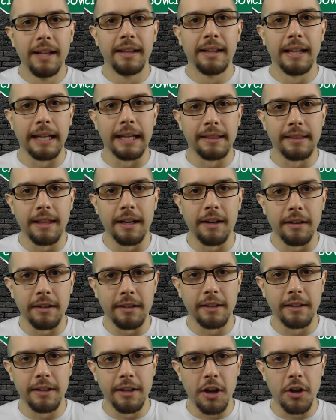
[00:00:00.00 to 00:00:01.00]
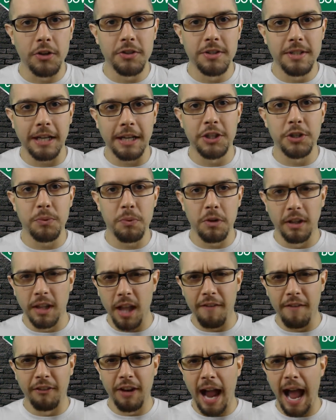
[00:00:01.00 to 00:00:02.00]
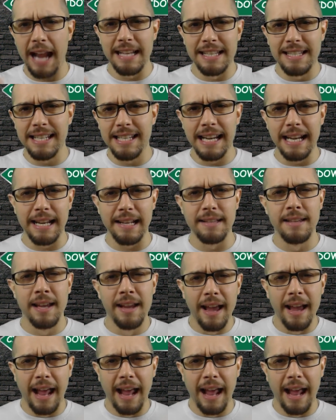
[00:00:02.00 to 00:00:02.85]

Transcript: like, their, you know, sexual love kind of scenes.